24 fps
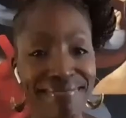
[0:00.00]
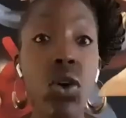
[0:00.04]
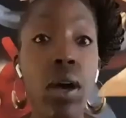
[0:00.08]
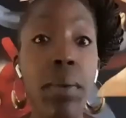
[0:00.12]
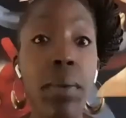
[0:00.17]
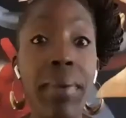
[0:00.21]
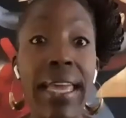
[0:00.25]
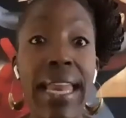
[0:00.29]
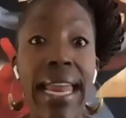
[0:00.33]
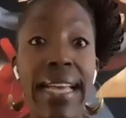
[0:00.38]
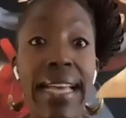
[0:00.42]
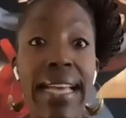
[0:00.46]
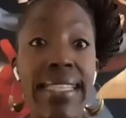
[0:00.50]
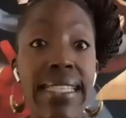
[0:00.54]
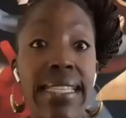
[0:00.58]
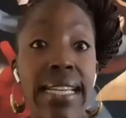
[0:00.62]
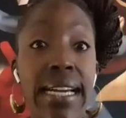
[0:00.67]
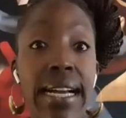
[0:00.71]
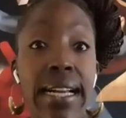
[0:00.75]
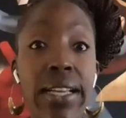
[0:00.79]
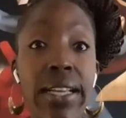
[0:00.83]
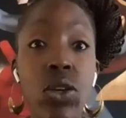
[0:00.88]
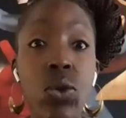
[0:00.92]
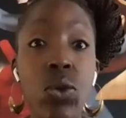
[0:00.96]
critical. I
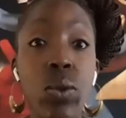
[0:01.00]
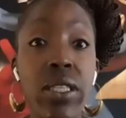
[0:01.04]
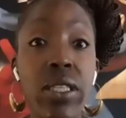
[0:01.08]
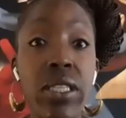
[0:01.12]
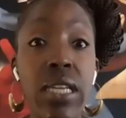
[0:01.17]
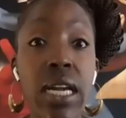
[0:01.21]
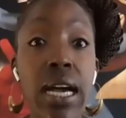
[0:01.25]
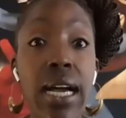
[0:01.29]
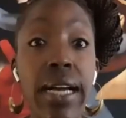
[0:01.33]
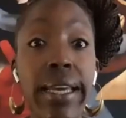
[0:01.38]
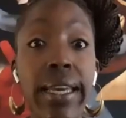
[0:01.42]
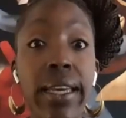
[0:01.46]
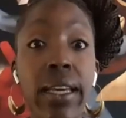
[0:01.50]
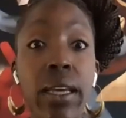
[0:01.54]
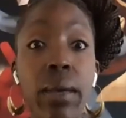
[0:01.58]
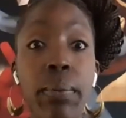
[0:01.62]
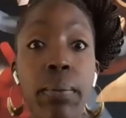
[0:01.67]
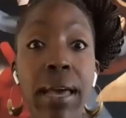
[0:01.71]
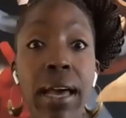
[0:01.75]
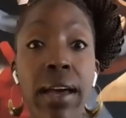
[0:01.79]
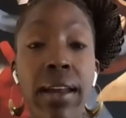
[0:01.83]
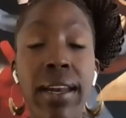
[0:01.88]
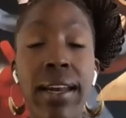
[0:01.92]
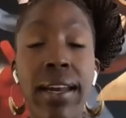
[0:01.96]
mean, as Tanya was
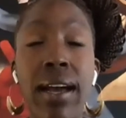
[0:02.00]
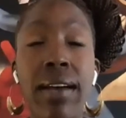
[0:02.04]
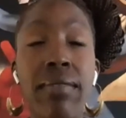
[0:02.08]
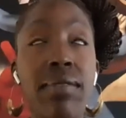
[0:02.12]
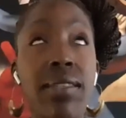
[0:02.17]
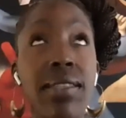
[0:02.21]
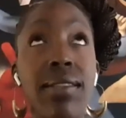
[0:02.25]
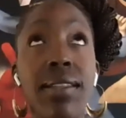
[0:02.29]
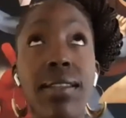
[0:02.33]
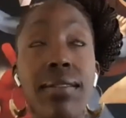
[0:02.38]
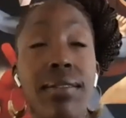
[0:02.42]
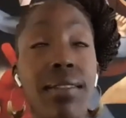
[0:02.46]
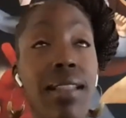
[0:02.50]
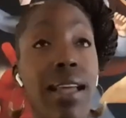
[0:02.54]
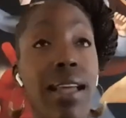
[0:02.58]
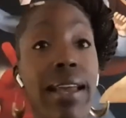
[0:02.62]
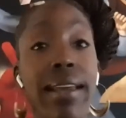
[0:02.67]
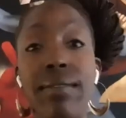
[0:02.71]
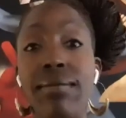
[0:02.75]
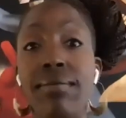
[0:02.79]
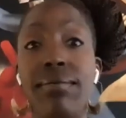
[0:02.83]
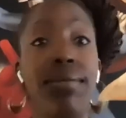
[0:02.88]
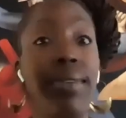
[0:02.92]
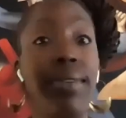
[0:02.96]
talking about it, I was
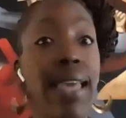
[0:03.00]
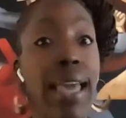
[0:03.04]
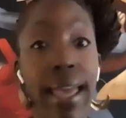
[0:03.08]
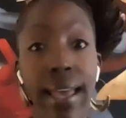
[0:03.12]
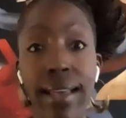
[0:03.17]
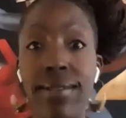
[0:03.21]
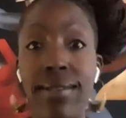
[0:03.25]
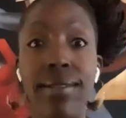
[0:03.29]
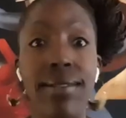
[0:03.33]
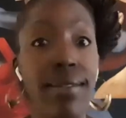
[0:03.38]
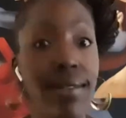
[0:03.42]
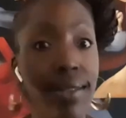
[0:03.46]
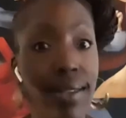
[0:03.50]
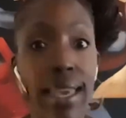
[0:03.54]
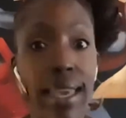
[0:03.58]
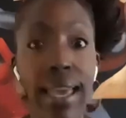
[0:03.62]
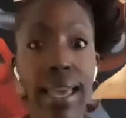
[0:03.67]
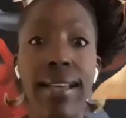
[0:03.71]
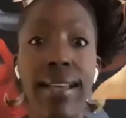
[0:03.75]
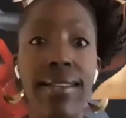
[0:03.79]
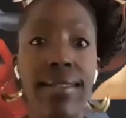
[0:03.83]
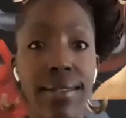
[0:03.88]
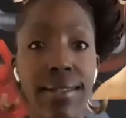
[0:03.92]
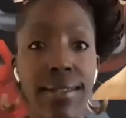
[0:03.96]
like, yes,
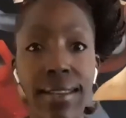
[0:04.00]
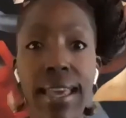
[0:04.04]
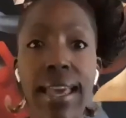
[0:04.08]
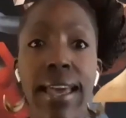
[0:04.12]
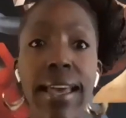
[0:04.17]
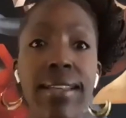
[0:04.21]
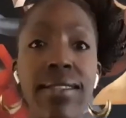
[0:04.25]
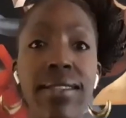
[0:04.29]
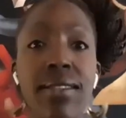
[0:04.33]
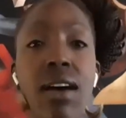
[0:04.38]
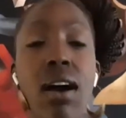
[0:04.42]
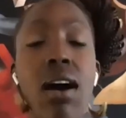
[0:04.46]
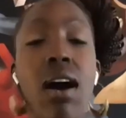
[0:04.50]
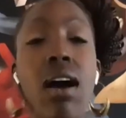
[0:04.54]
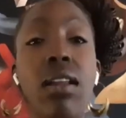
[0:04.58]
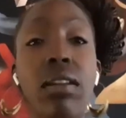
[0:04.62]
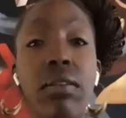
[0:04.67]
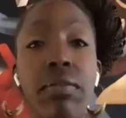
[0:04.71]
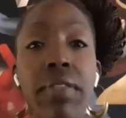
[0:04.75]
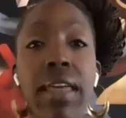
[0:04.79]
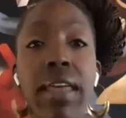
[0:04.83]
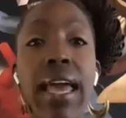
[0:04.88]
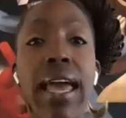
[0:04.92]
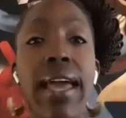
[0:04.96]

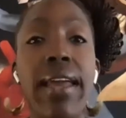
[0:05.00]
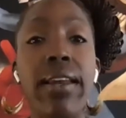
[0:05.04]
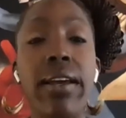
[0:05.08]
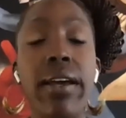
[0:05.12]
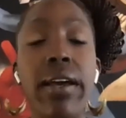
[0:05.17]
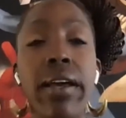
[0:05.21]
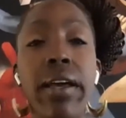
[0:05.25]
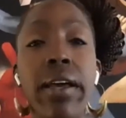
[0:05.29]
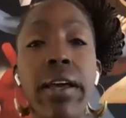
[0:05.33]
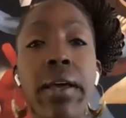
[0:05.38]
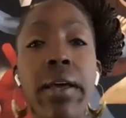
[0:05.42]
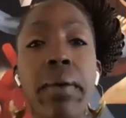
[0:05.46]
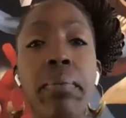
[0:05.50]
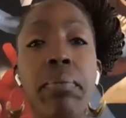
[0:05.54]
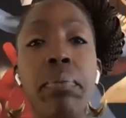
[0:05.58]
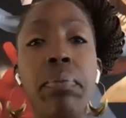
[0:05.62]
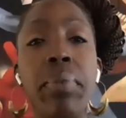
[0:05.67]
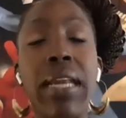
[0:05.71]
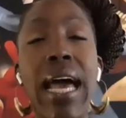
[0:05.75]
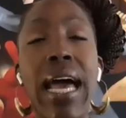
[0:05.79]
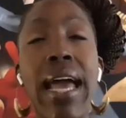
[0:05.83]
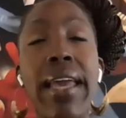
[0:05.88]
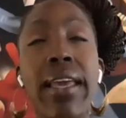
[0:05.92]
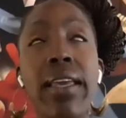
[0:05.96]
all of that.
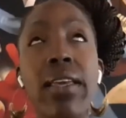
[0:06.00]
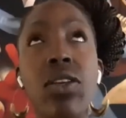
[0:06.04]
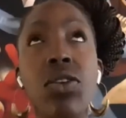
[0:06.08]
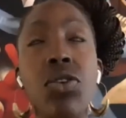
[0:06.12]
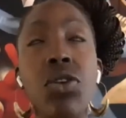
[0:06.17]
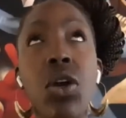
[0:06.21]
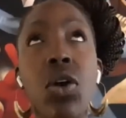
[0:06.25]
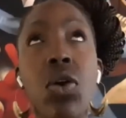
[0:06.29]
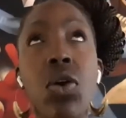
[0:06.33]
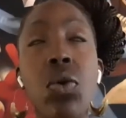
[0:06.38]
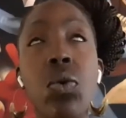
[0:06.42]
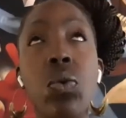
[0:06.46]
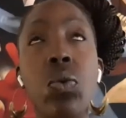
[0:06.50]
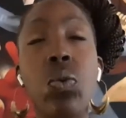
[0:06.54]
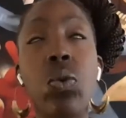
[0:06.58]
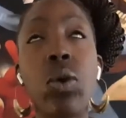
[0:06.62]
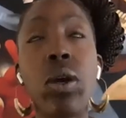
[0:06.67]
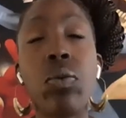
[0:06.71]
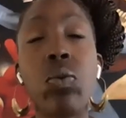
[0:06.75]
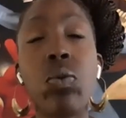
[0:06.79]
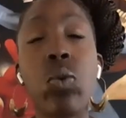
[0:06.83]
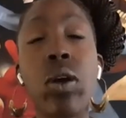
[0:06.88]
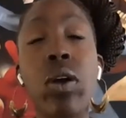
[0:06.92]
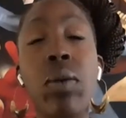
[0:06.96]
But
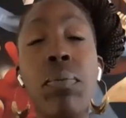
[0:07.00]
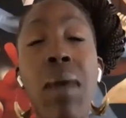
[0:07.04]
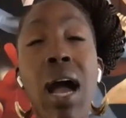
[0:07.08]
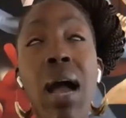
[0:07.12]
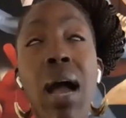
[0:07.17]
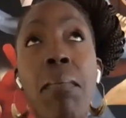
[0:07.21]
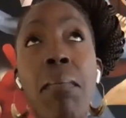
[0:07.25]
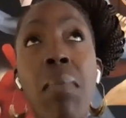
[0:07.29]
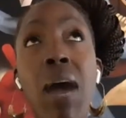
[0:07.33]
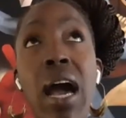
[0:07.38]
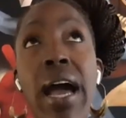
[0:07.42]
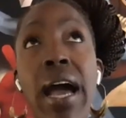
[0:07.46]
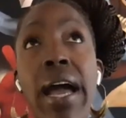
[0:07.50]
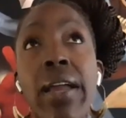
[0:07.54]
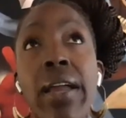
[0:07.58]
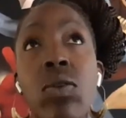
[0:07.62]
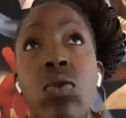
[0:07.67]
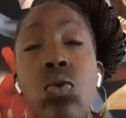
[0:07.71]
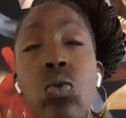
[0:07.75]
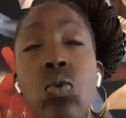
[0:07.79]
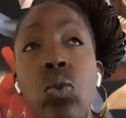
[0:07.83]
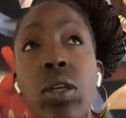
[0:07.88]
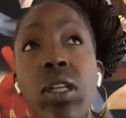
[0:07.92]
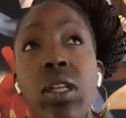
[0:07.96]
where my
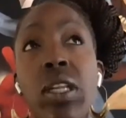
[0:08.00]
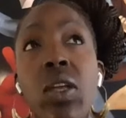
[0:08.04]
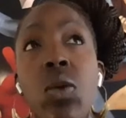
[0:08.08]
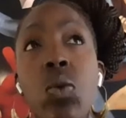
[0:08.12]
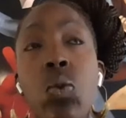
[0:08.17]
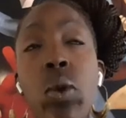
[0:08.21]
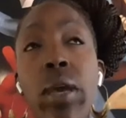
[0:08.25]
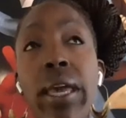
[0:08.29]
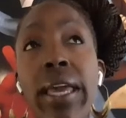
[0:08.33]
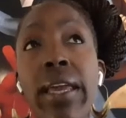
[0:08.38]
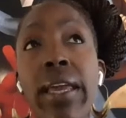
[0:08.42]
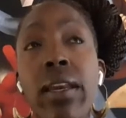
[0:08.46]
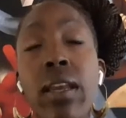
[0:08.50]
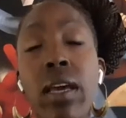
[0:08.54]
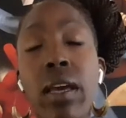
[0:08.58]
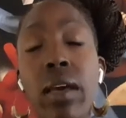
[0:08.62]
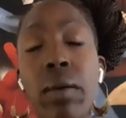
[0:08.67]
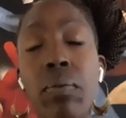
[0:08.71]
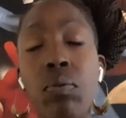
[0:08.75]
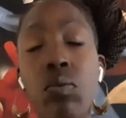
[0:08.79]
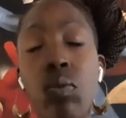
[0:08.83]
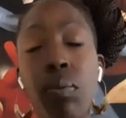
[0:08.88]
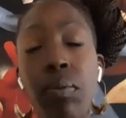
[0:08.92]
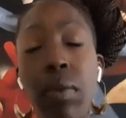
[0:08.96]
mind really
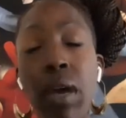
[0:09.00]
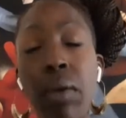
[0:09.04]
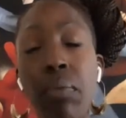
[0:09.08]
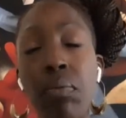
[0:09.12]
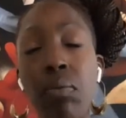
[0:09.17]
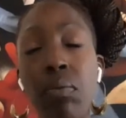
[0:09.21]
went